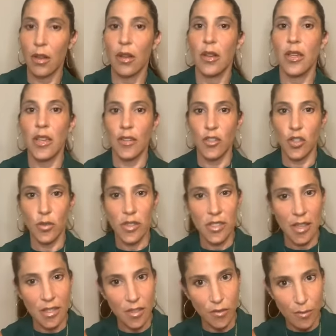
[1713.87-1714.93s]
gives you a
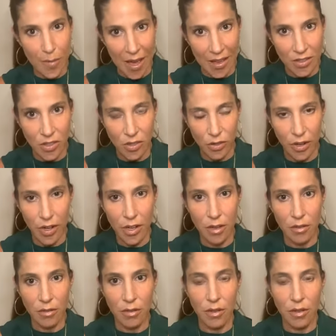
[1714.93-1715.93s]
sense of mastery,